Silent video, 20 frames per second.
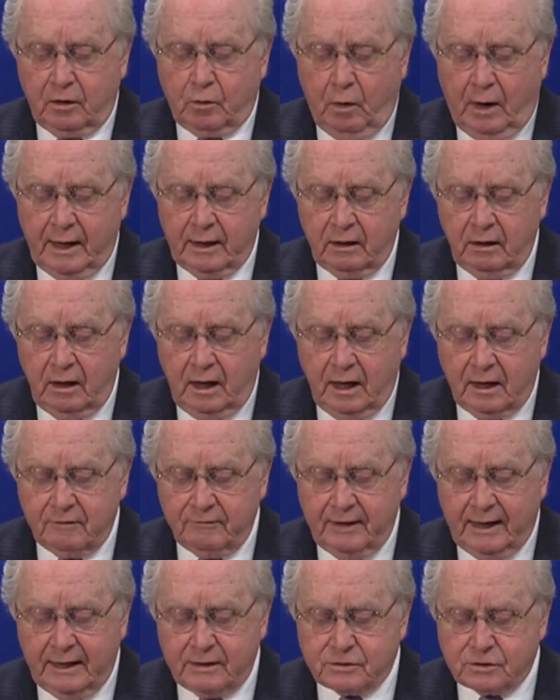quite a lot of
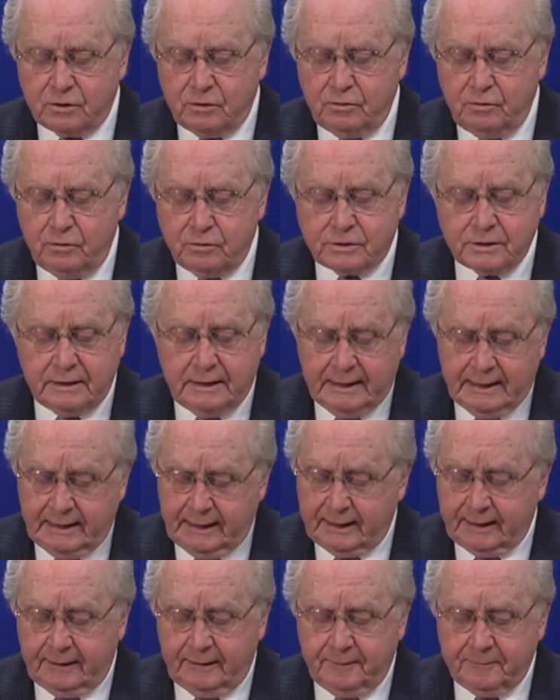that to you
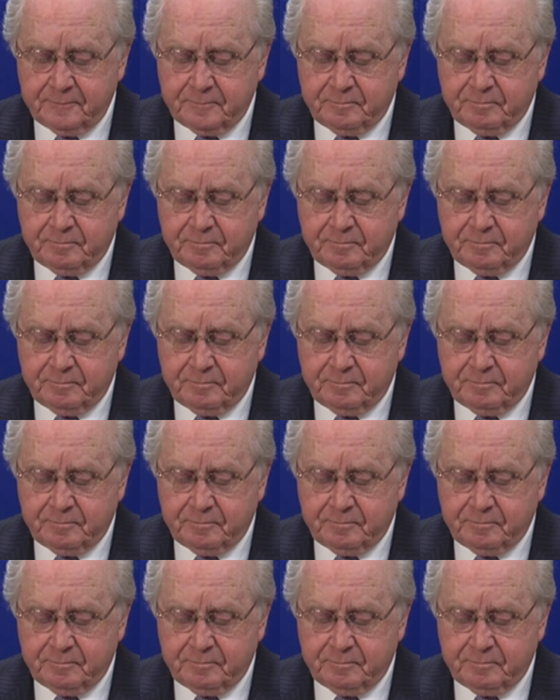today.